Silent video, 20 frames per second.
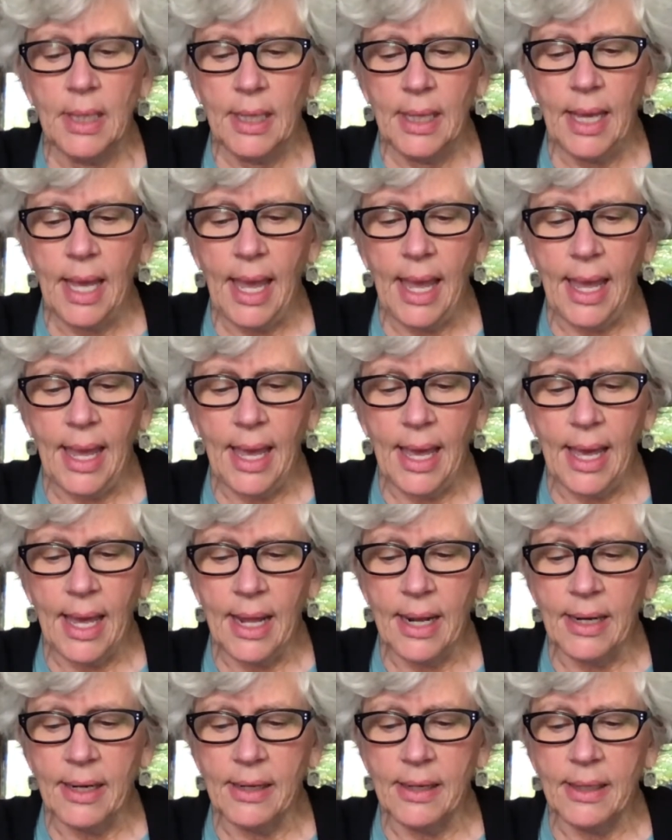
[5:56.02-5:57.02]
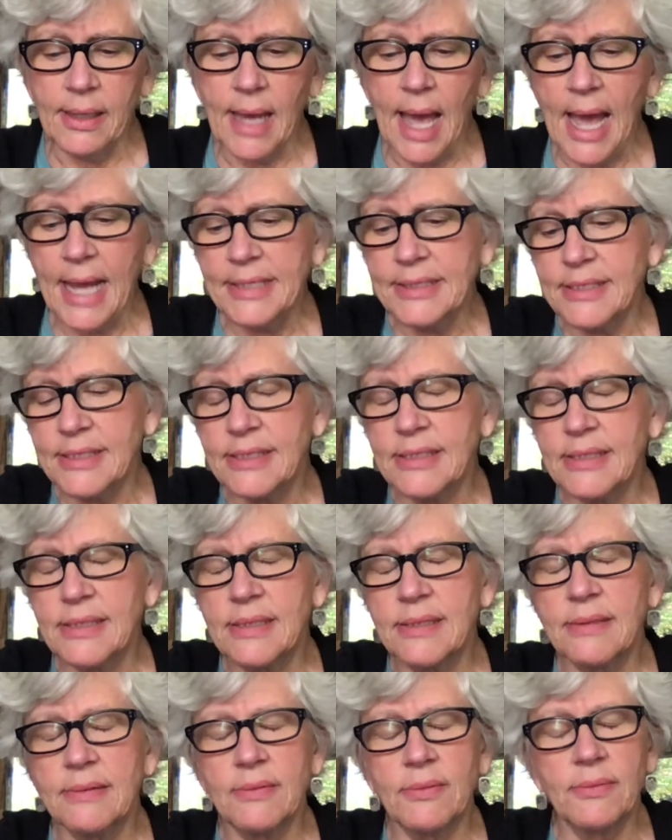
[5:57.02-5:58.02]
And I
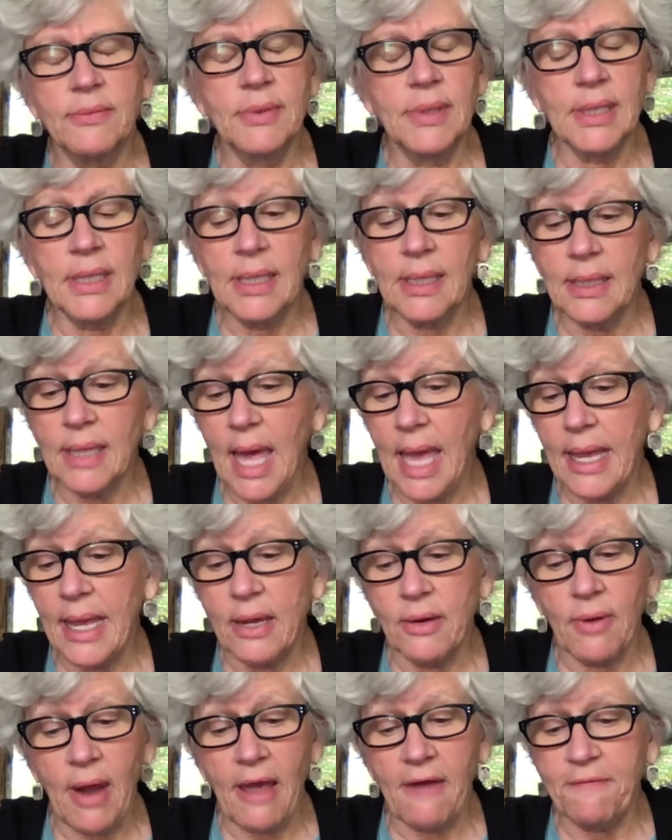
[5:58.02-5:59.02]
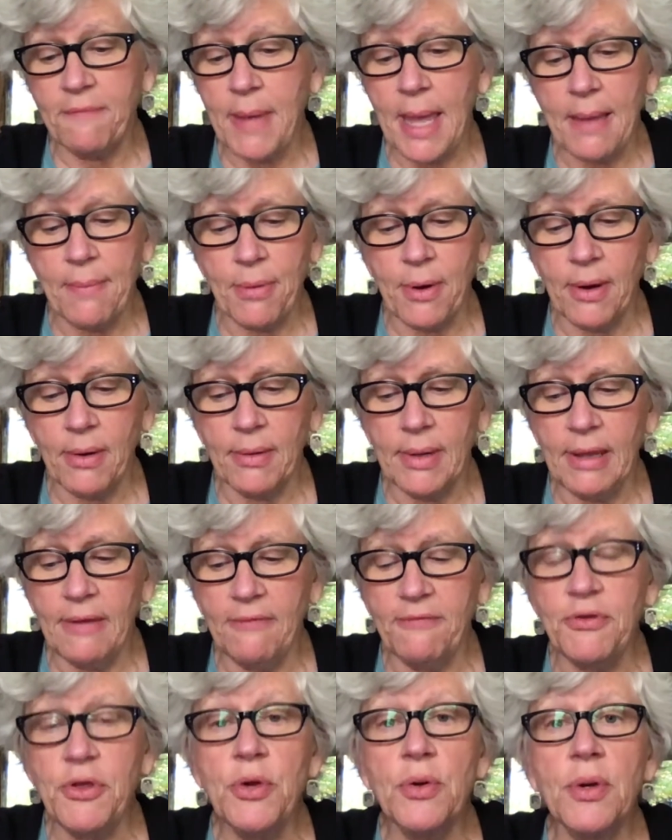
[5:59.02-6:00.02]
just really like graph paper.
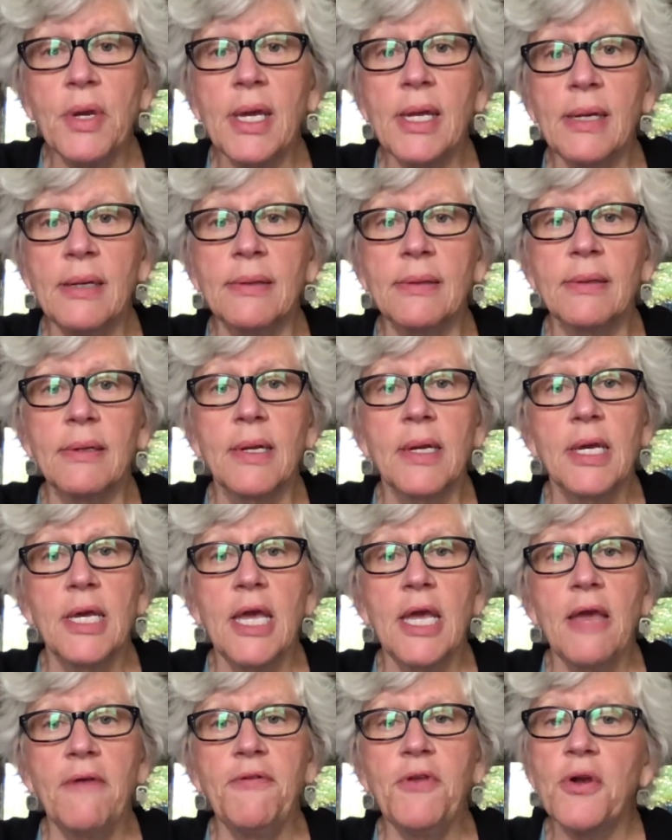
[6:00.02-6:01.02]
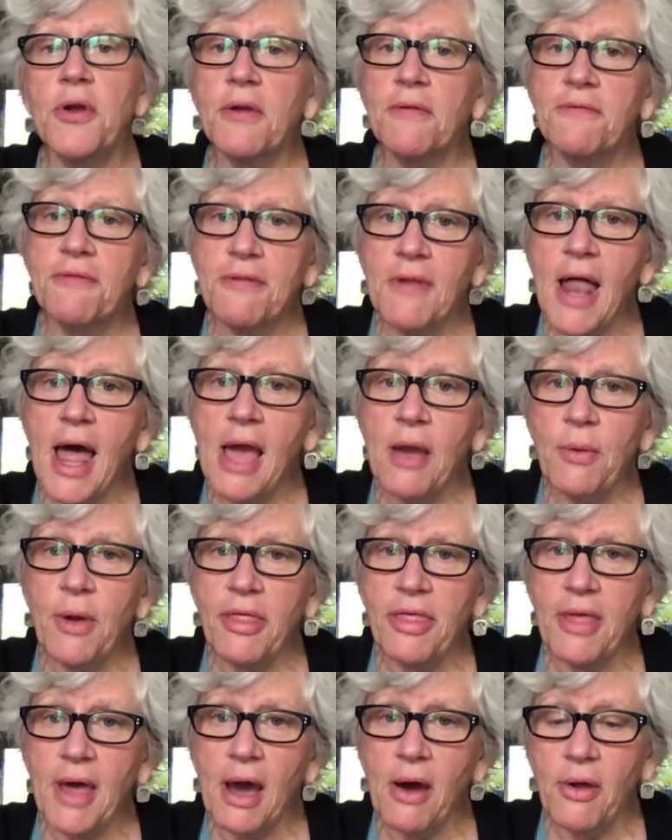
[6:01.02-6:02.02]
If you can fly
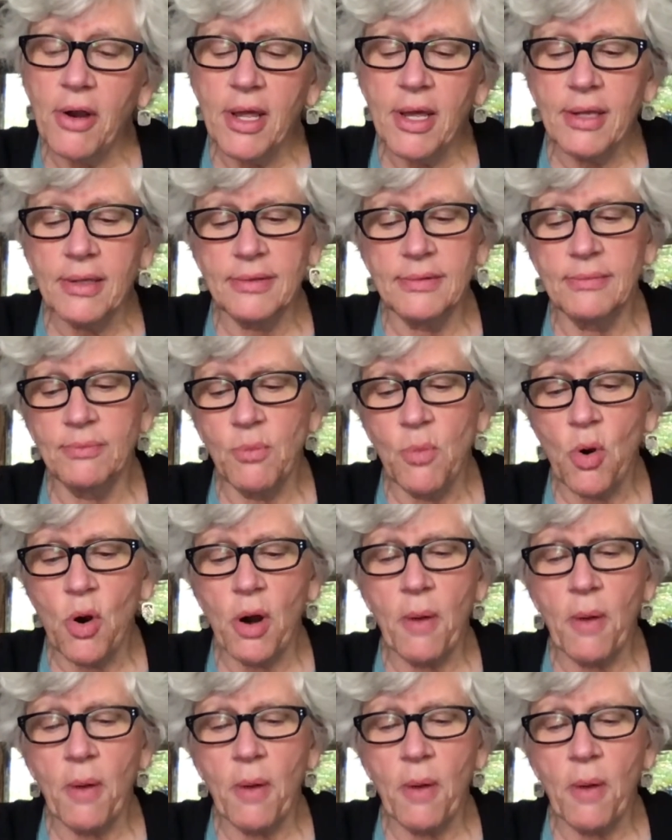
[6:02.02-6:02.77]
without it, more